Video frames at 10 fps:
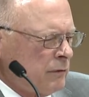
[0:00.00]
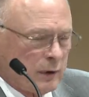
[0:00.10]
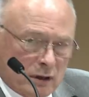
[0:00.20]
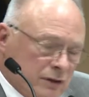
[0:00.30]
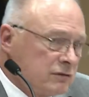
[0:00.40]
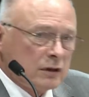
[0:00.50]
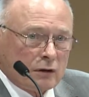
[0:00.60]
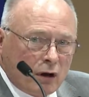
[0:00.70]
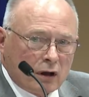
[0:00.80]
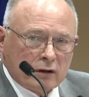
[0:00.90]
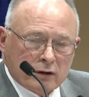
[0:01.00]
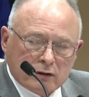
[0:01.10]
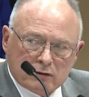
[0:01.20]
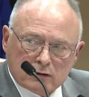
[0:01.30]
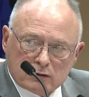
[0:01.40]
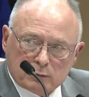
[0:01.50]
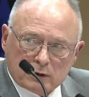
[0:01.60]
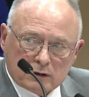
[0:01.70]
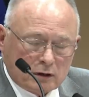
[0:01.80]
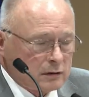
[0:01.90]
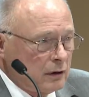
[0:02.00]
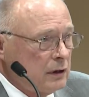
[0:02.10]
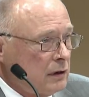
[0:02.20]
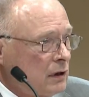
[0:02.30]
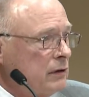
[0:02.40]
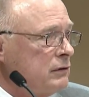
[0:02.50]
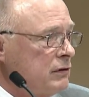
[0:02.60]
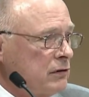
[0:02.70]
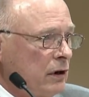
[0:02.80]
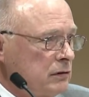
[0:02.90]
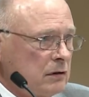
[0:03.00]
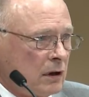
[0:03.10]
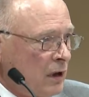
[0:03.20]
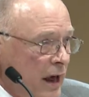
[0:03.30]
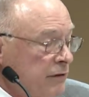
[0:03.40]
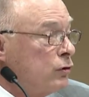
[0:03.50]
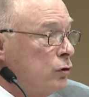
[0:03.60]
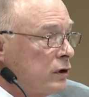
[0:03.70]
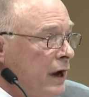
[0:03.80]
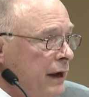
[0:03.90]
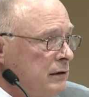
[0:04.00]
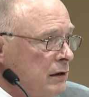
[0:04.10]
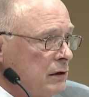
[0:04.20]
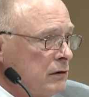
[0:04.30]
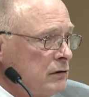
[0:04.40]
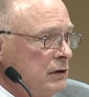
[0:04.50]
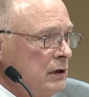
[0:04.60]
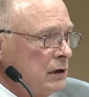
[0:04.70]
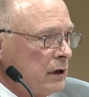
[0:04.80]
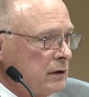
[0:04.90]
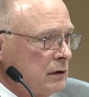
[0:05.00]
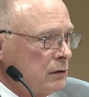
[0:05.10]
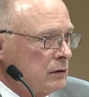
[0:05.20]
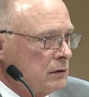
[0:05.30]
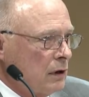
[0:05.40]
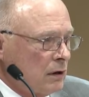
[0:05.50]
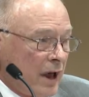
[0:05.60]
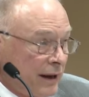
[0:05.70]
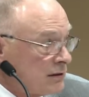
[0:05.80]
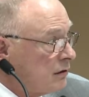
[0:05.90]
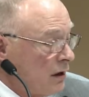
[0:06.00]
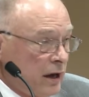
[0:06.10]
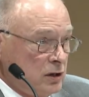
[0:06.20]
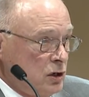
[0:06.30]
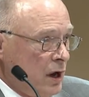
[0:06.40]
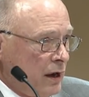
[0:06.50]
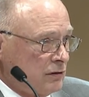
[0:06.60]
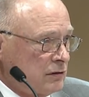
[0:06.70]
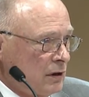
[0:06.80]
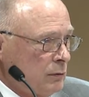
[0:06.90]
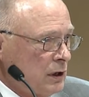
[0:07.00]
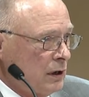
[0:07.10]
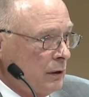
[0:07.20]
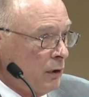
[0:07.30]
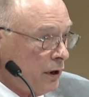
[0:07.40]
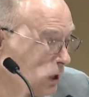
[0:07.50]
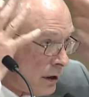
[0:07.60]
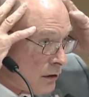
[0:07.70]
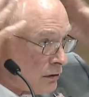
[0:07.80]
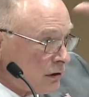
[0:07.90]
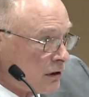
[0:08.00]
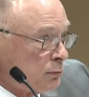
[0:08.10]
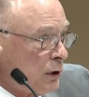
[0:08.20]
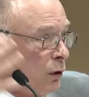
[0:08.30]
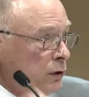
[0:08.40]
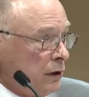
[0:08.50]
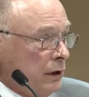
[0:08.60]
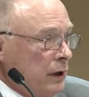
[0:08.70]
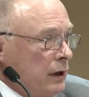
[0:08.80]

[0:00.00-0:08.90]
been listening to all of this, and there's been a great deal of discussion, a lot of good ideas, and I think a lot to digest. I mean, my head is exploding.